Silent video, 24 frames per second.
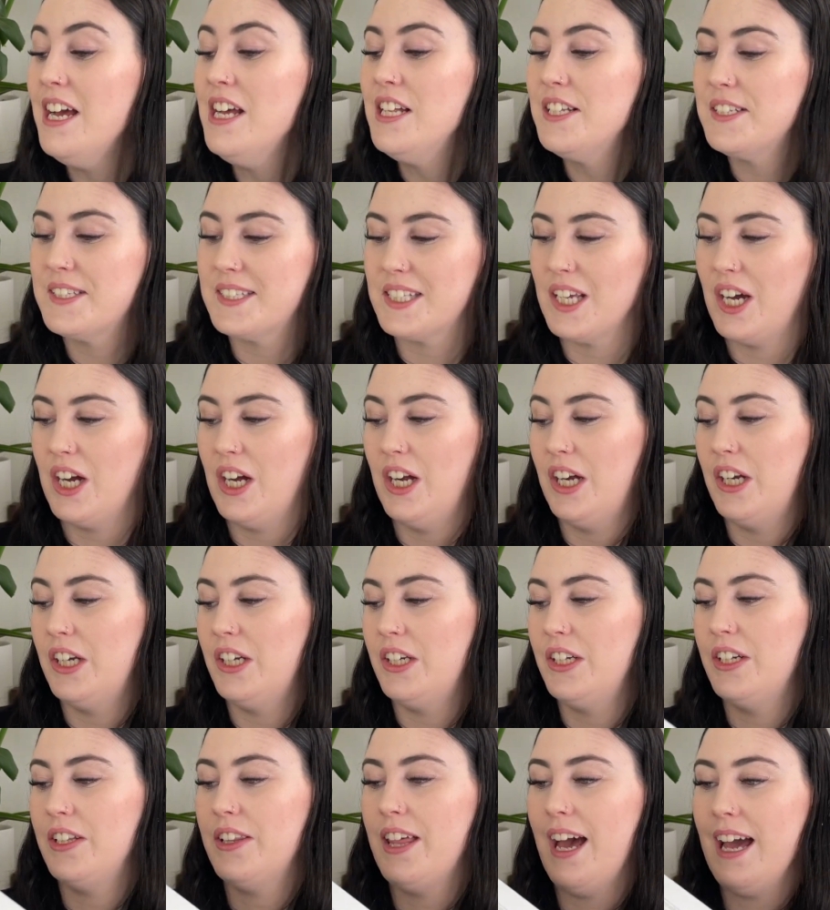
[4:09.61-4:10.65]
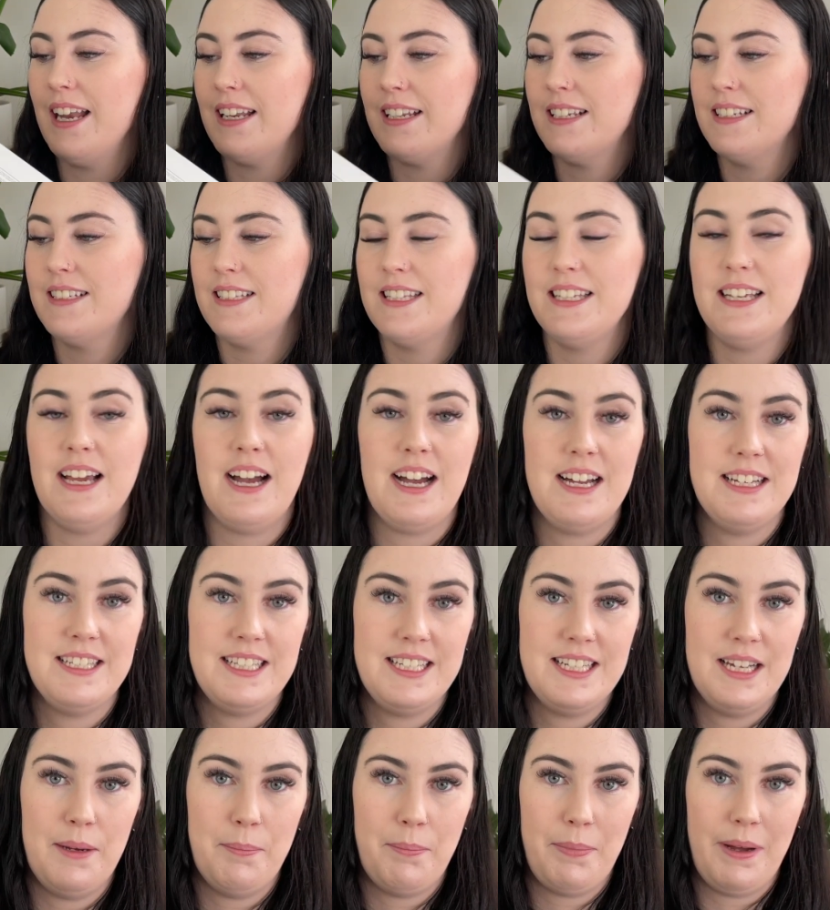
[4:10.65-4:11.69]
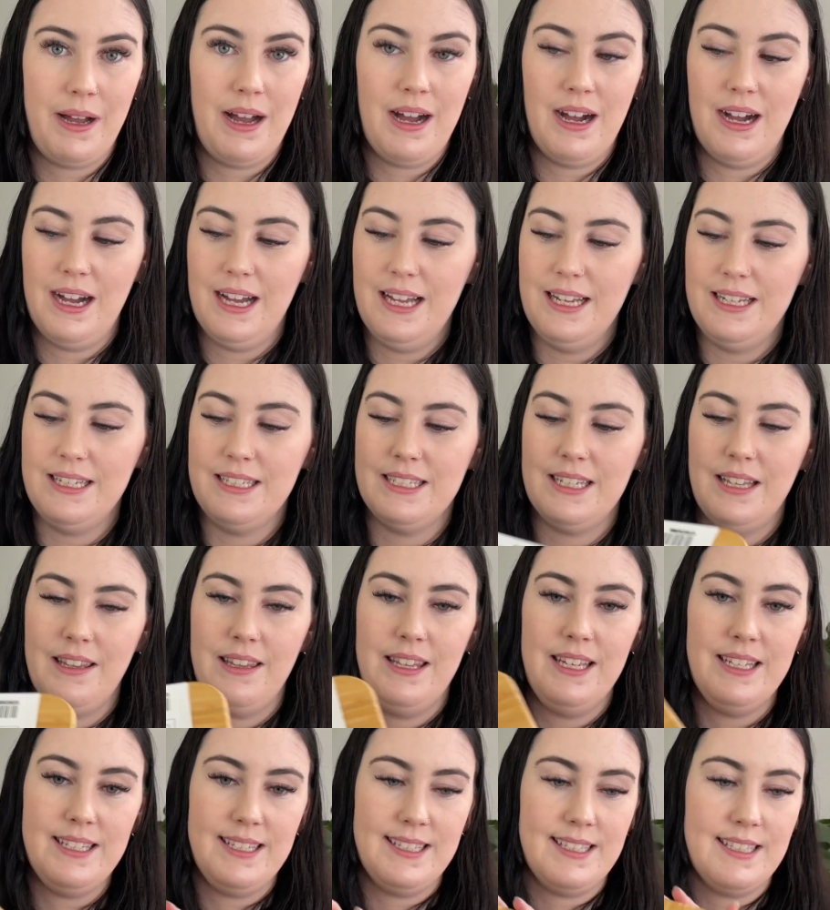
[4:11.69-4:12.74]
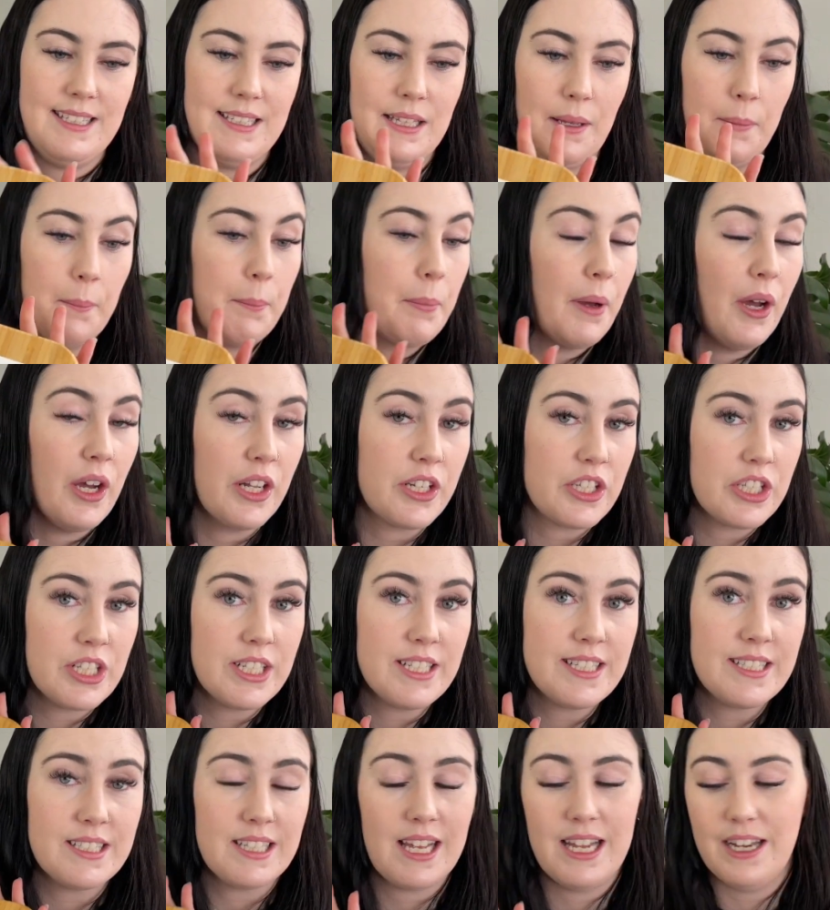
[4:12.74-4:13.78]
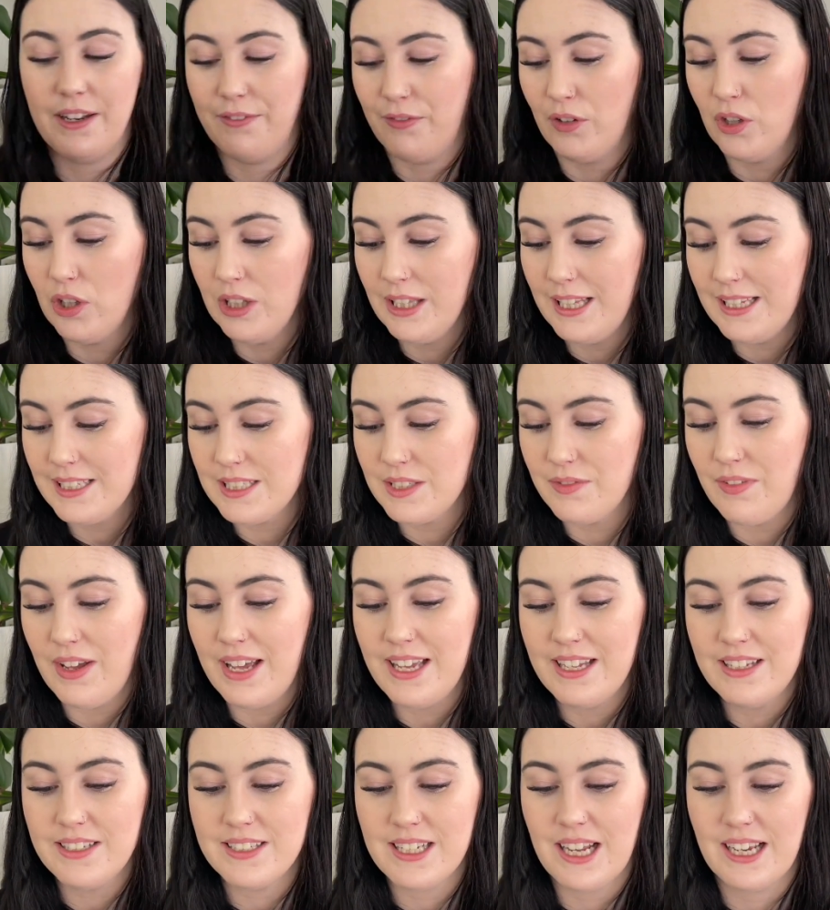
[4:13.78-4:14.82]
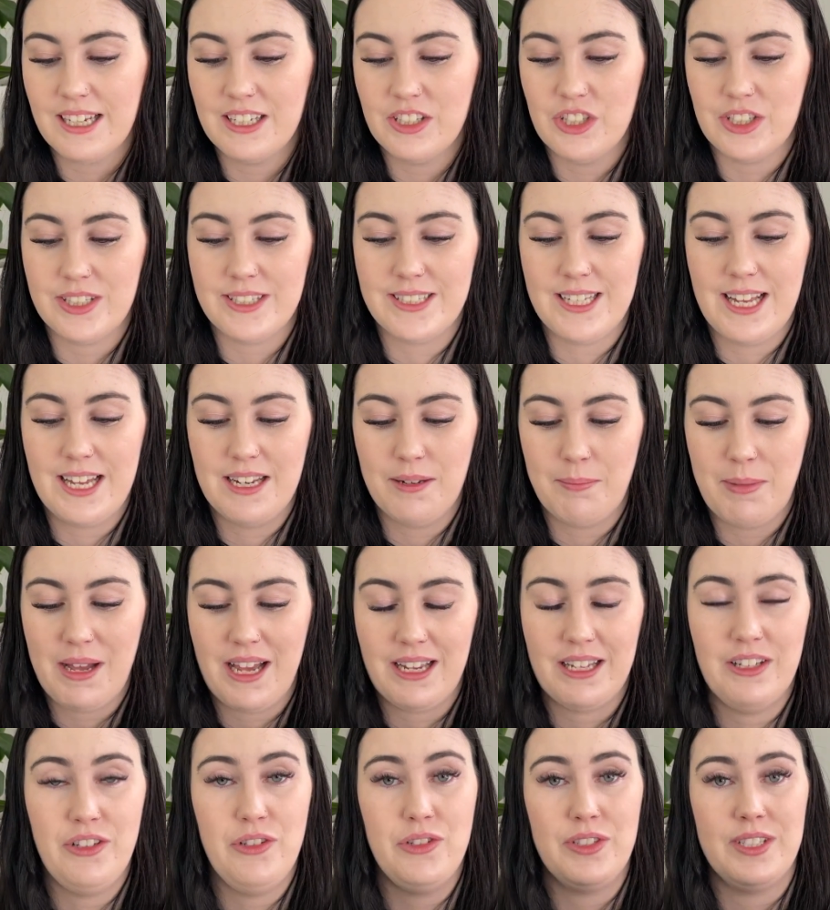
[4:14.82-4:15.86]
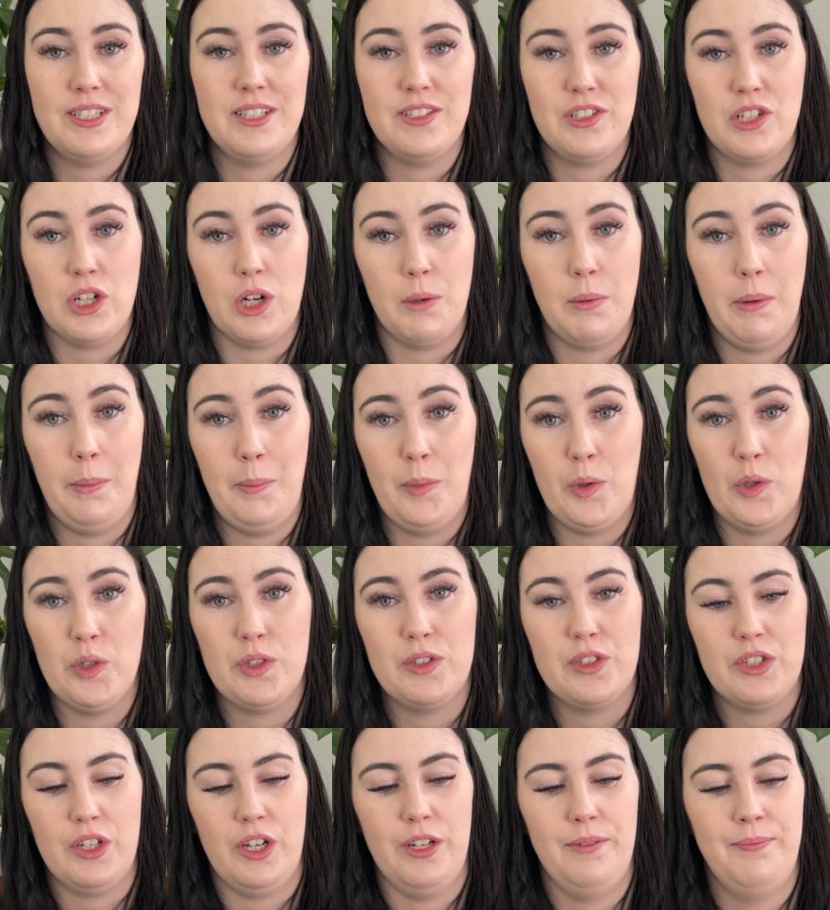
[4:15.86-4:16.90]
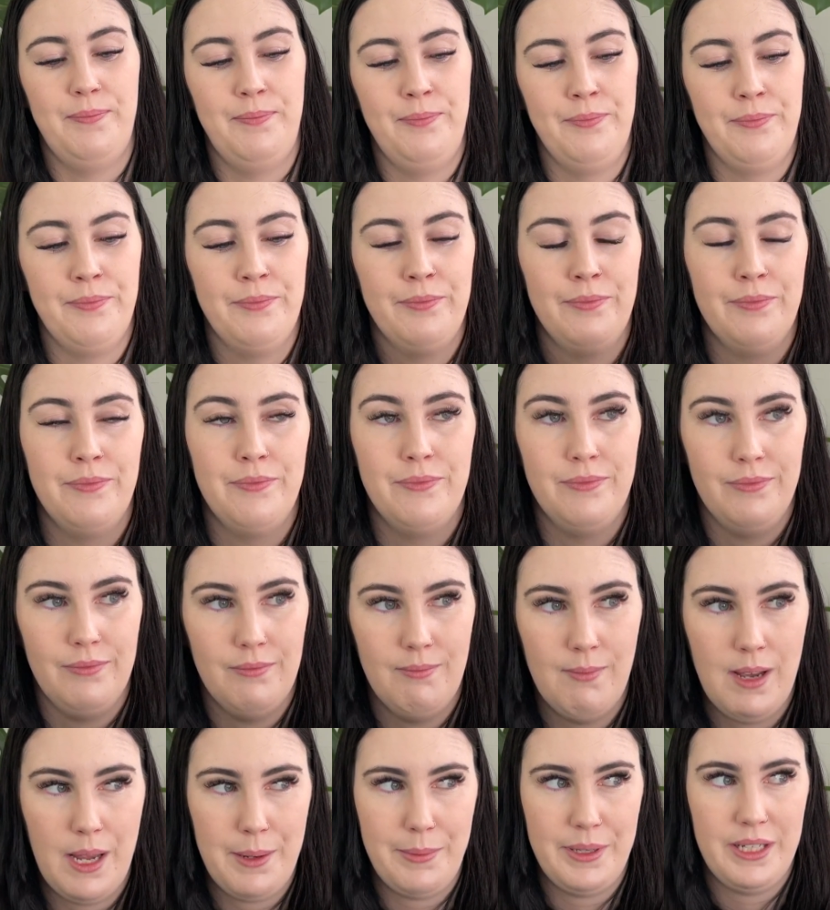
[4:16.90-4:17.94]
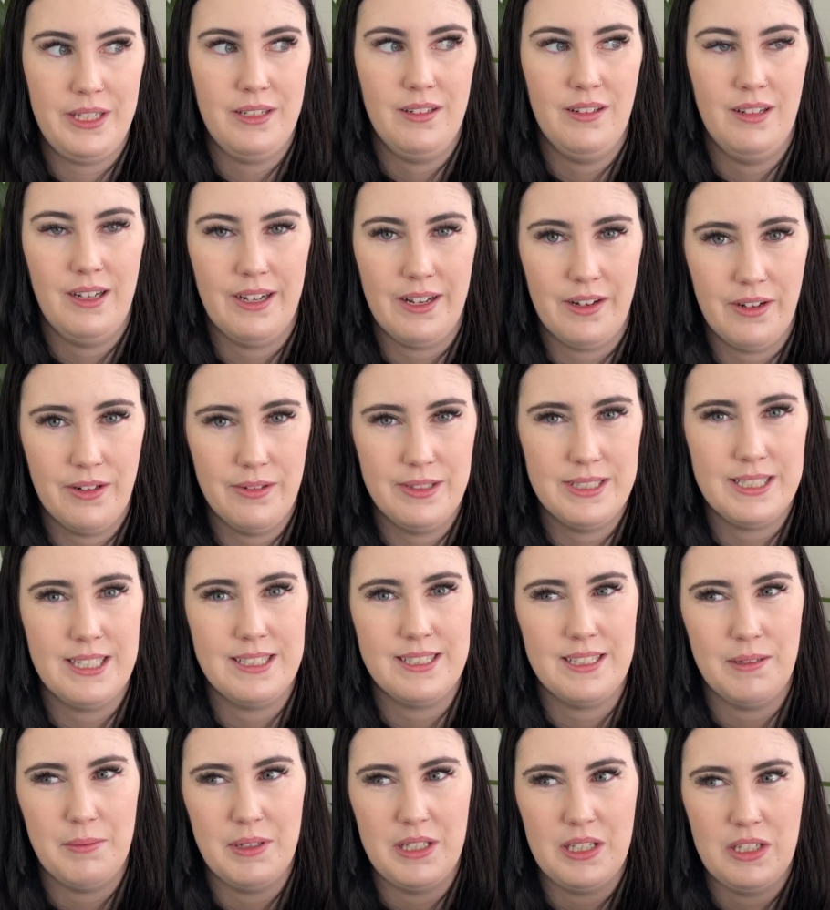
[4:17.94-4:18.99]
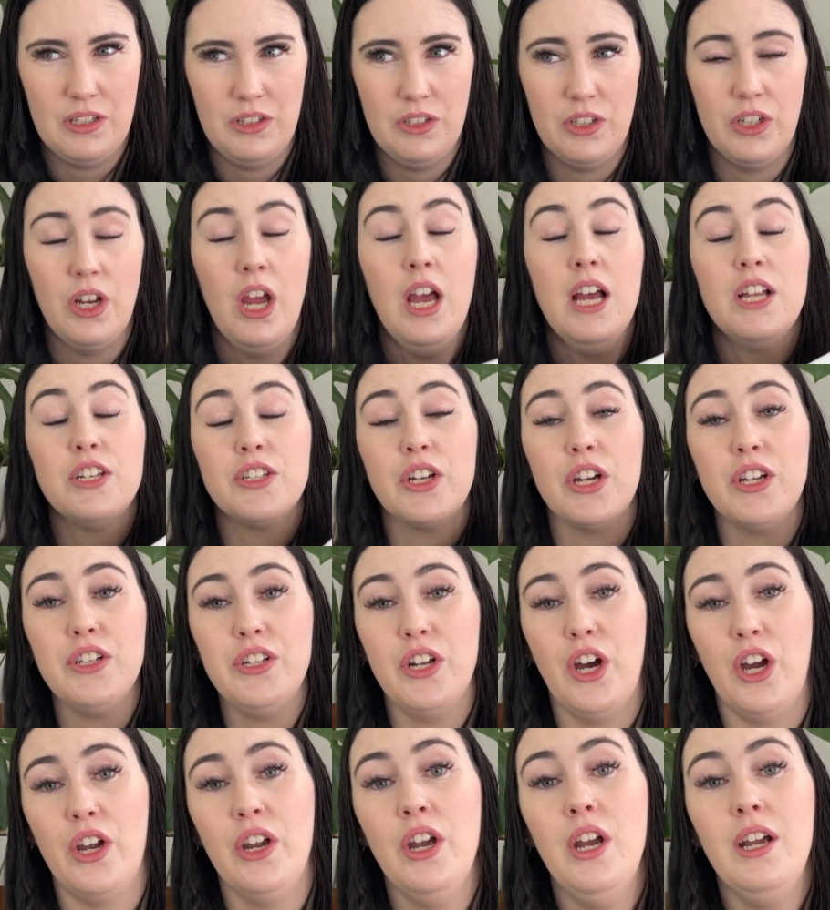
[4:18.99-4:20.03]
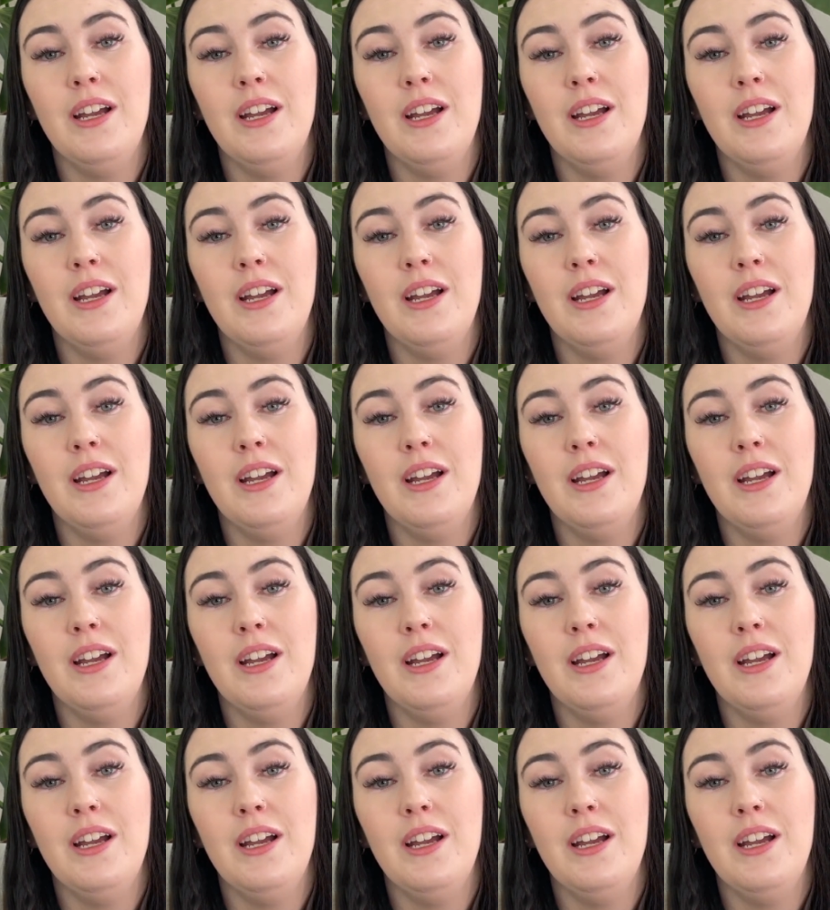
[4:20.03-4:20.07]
So that is the idea behind this purchase, and if all else fails I can just sand it back and use it as a chopping board. So maybe, I don't know, is that something you can do? Don't know.